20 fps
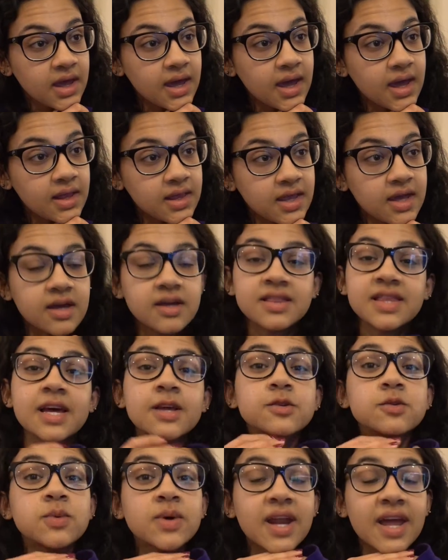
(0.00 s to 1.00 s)
And yeah,
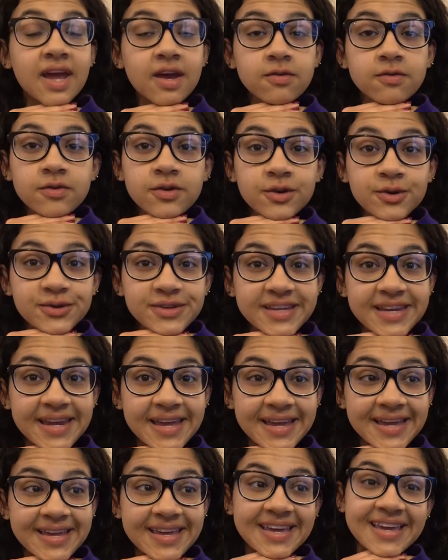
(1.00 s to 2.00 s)
that's what I have for you
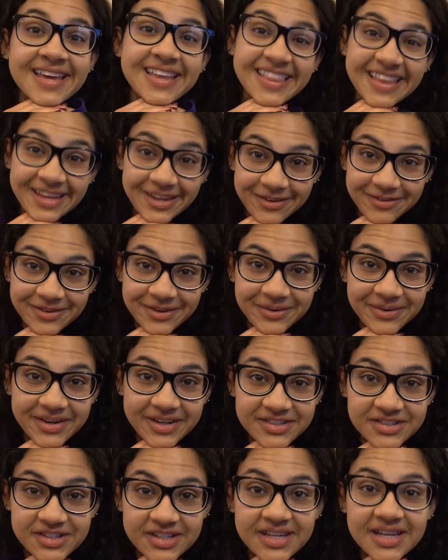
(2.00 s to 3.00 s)
today. Thank you for
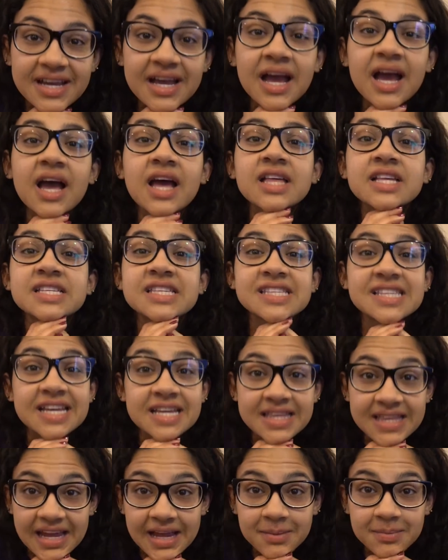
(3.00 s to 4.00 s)
watching. This is
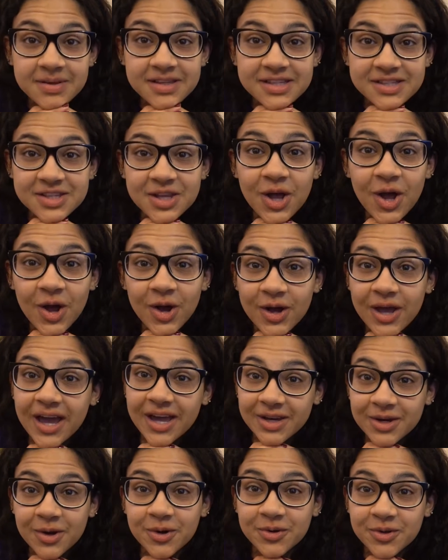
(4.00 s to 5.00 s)
like 9 minutes long.
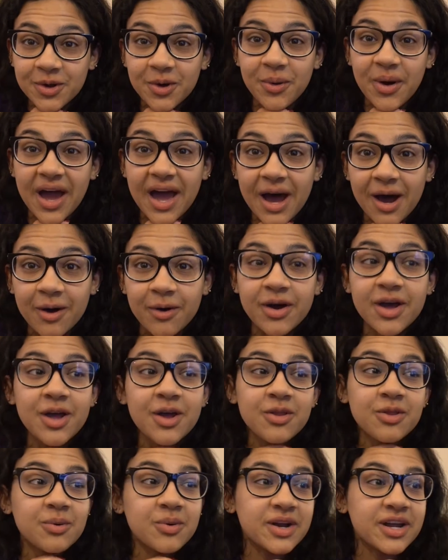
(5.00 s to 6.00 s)
I don't know how.
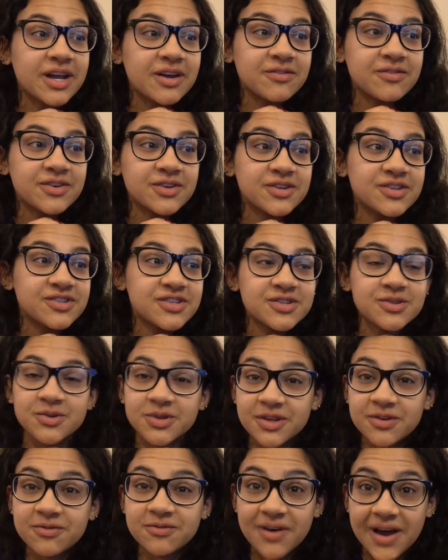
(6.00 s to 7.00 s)
The workout footage is
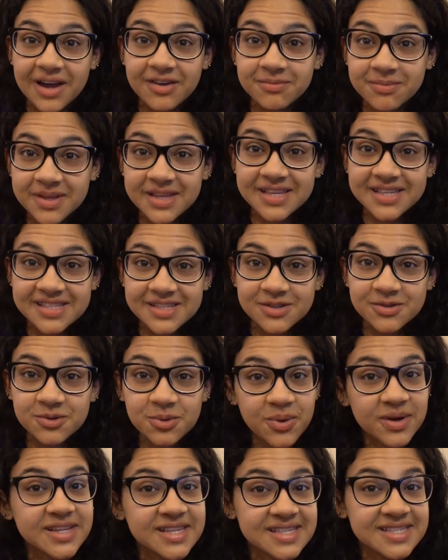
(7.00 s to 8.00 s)
only 5 minutes and
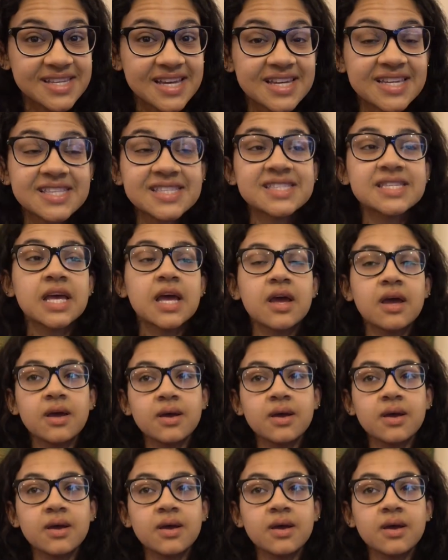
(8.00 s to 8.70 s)
20 seconds.